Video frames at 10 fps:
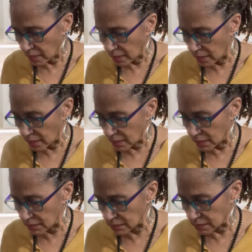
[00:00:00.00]
And
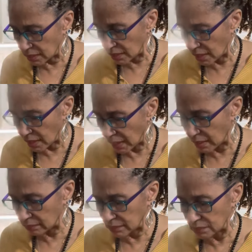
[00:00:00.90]
let's see
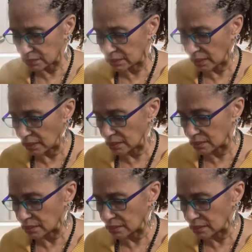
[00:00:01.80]
how this tastes.